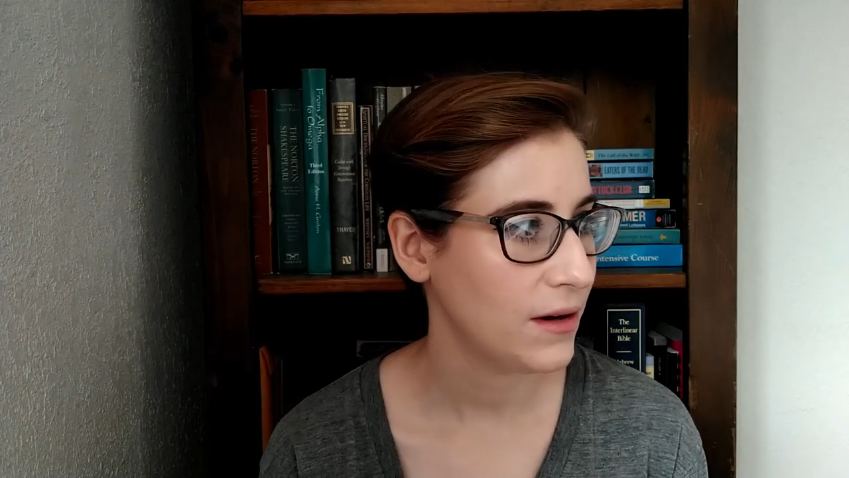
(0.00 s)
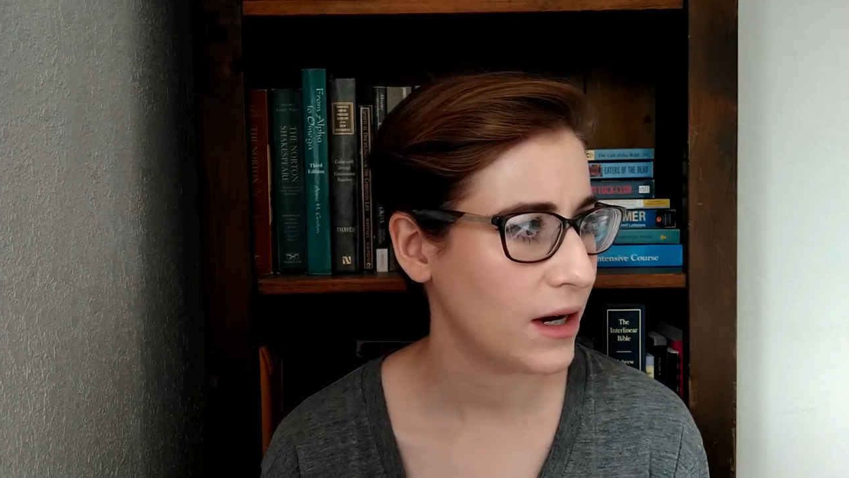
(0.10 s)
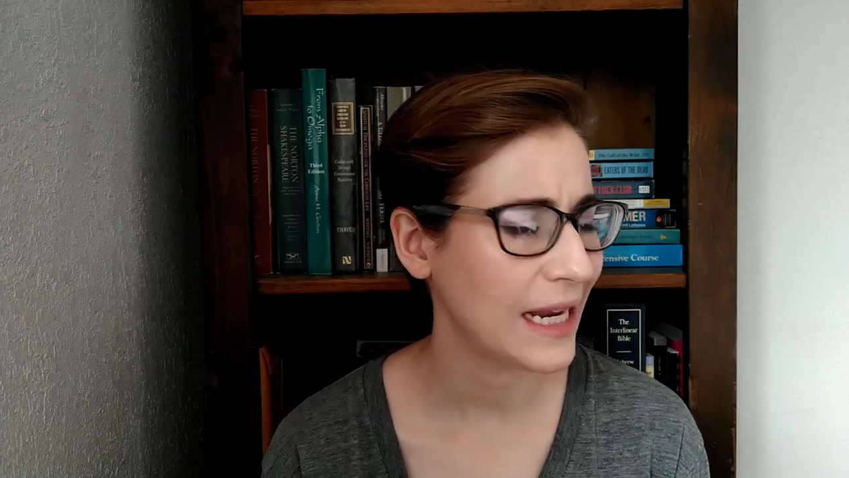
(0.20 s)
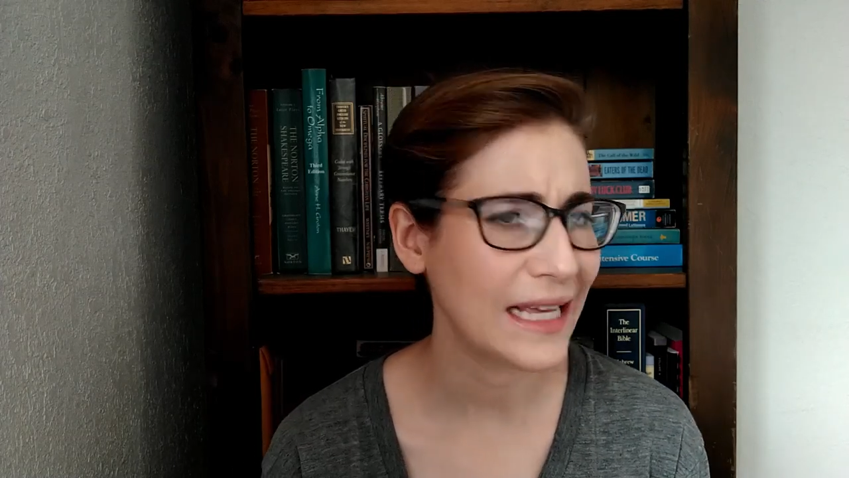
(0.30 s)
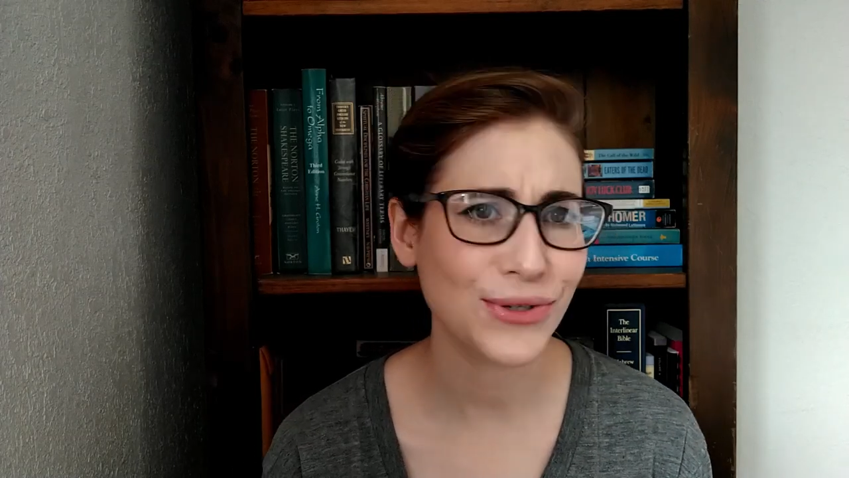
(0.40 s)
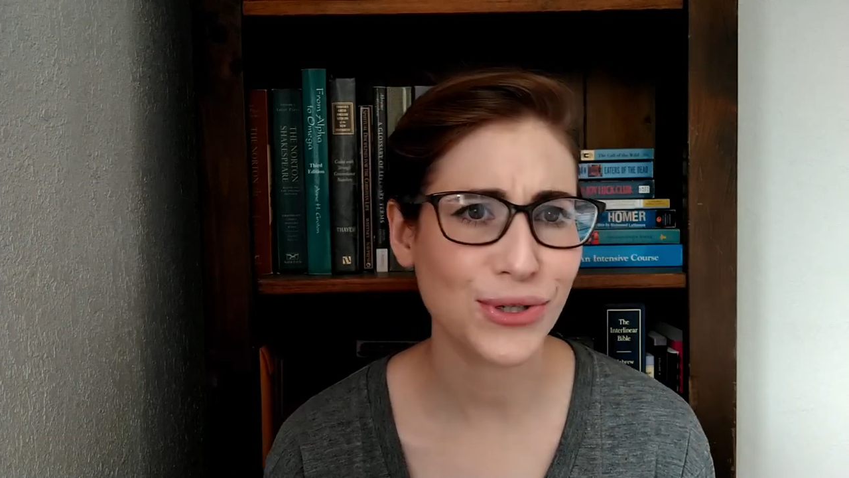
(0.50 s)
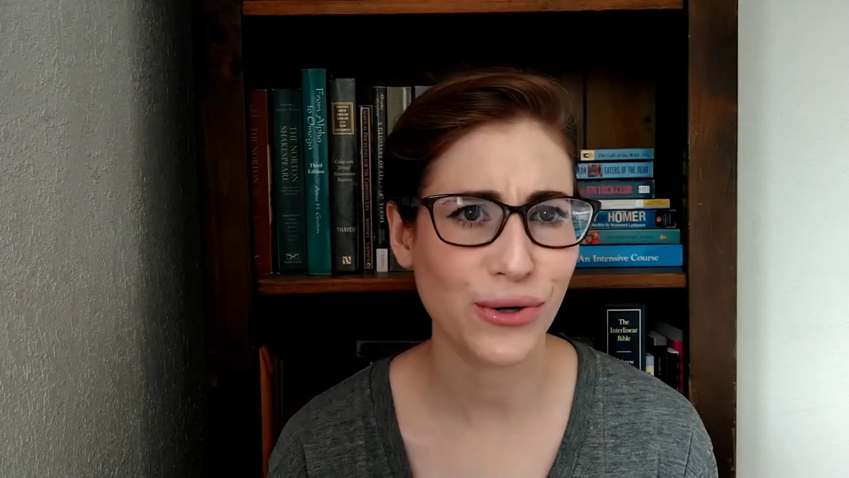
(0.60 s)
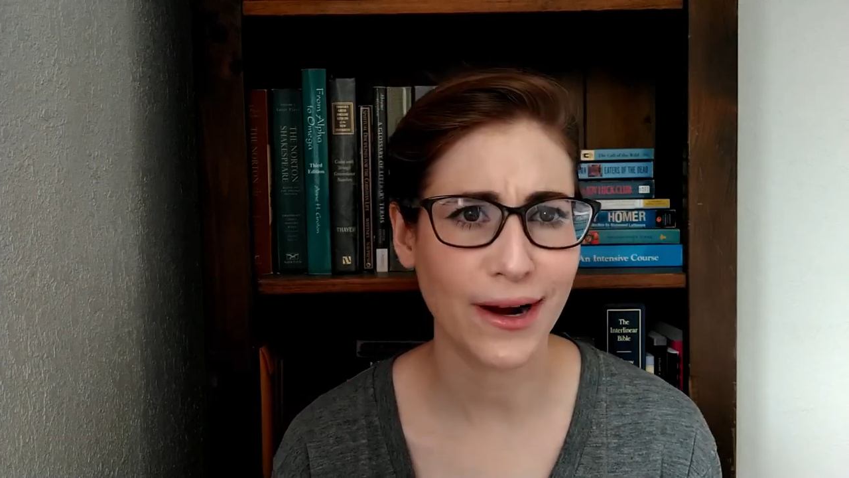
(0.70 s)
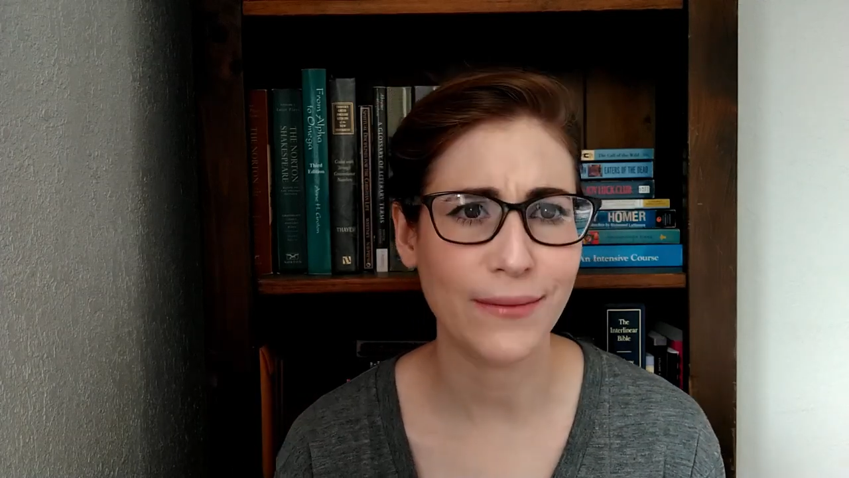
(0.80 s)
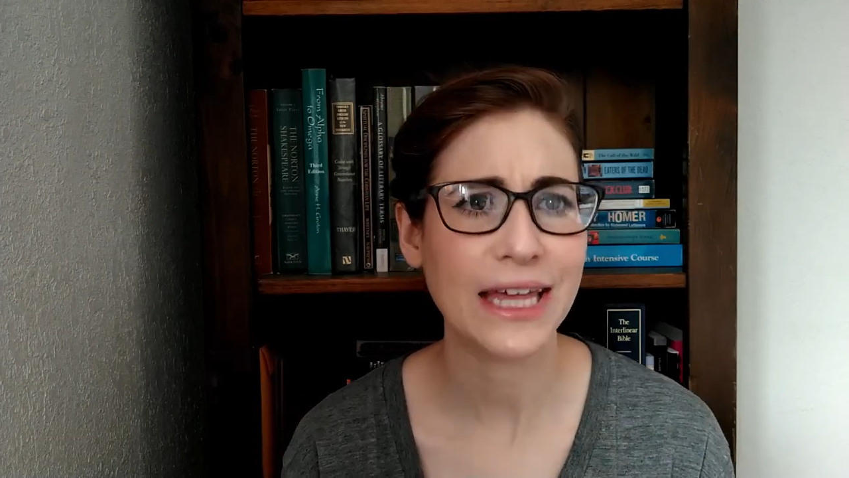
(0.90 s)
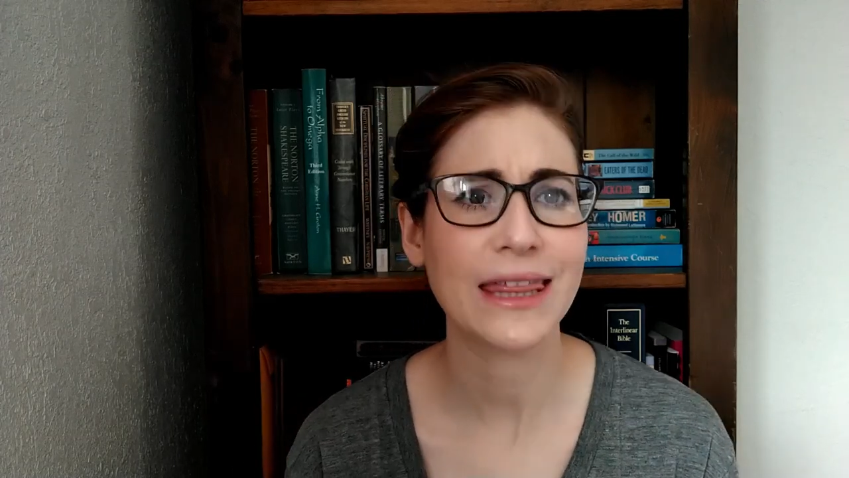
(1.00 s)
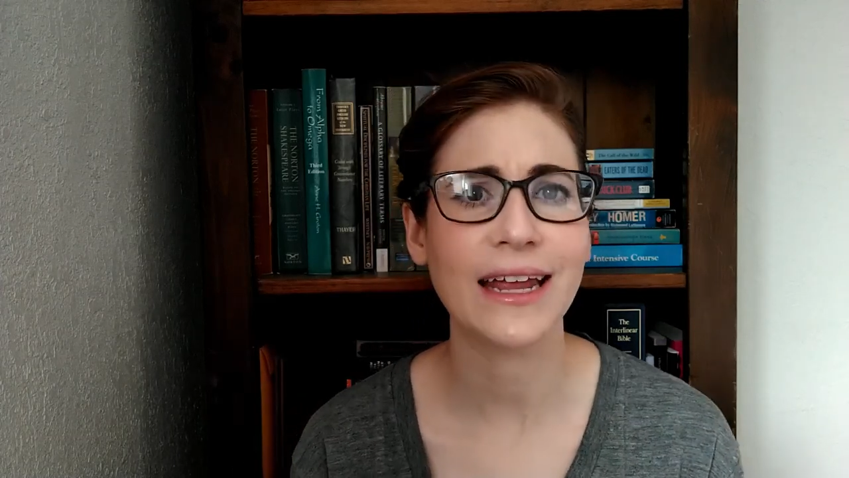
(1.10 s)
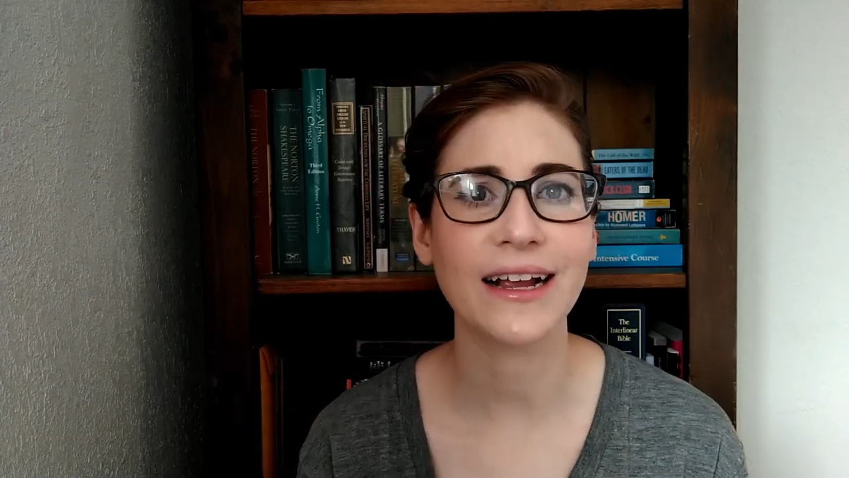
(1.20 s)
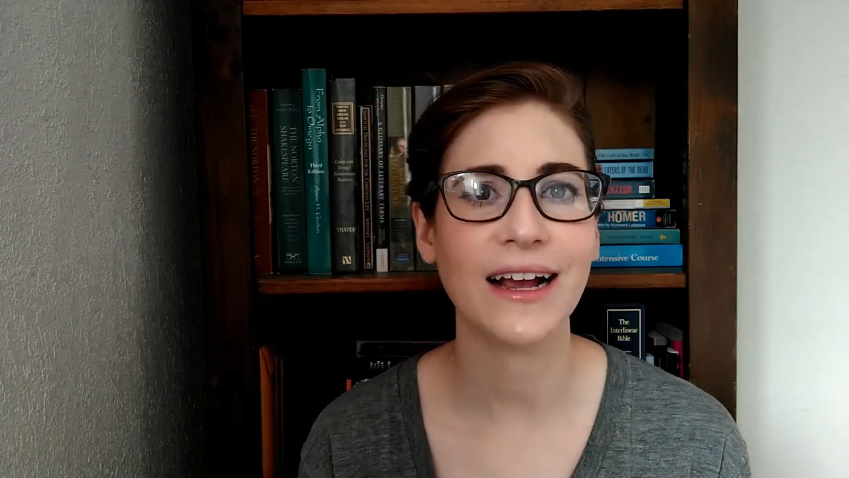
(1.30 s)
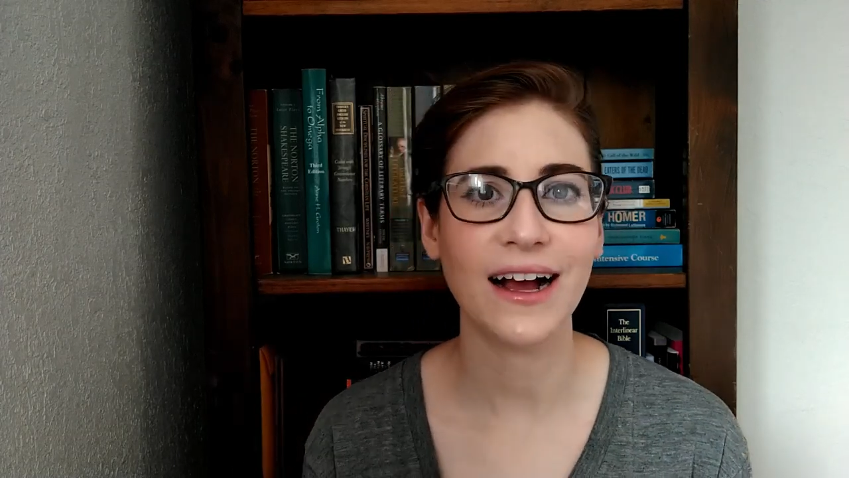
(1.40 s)
on Instagram, I
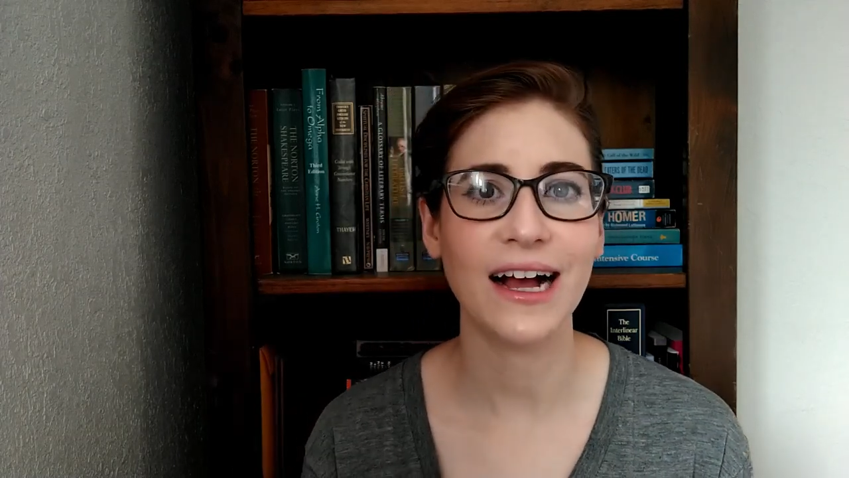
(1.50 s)
think,